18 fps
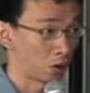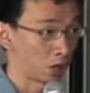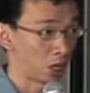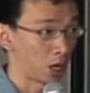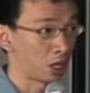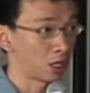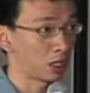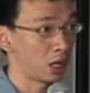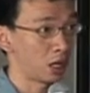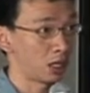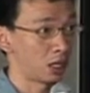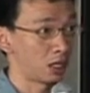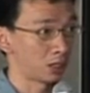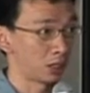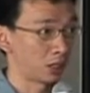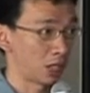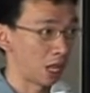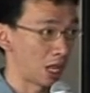Sharjah is
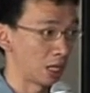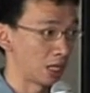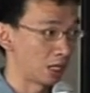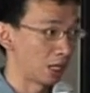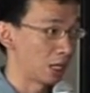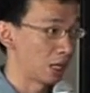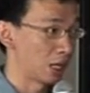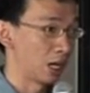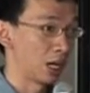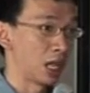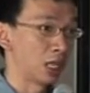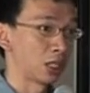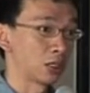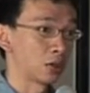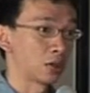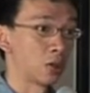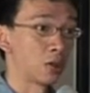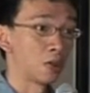a state
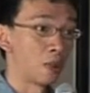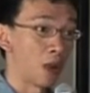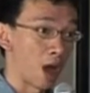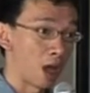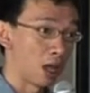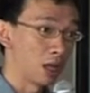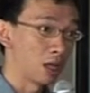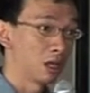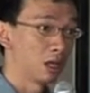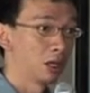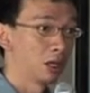next to Dubai,